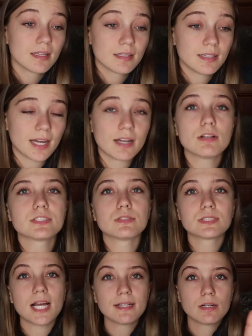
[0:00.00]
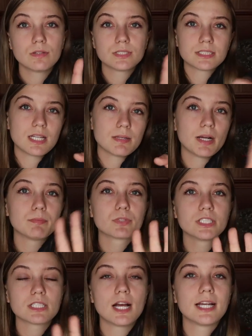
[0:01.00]
yeah. And also, side note, disclaimer, I'm
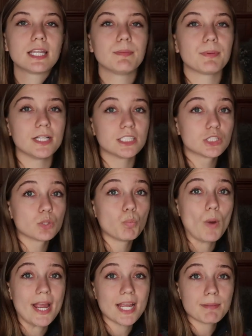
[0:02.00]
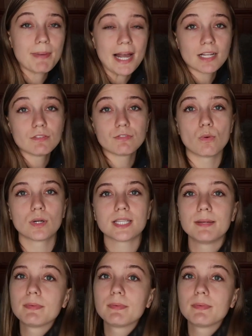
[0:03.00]
really sorry I keep like swaying back and forth.